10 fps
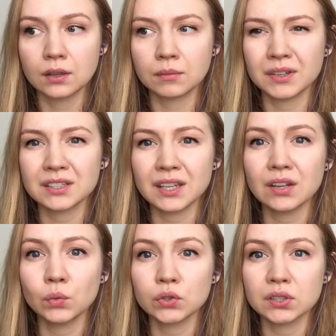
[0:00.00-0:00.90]
My
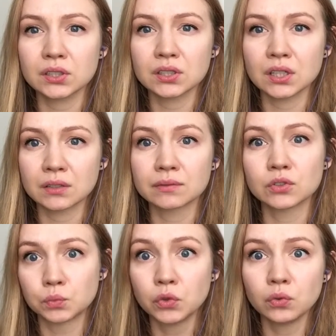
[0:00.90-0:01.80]
skin was
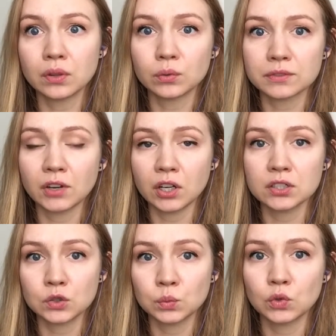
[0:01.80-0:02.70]
smooth, it was very
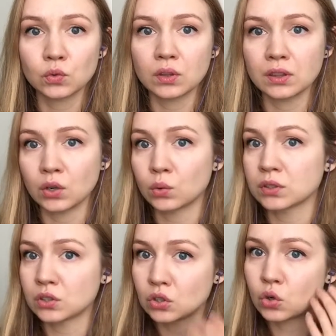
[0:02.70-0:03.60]
smooth, and there was
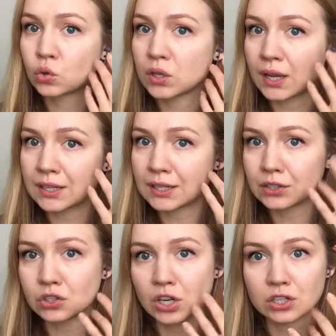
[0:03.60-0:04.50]
no tiny
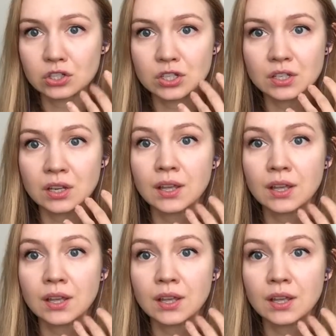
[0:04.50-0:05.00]
congestion,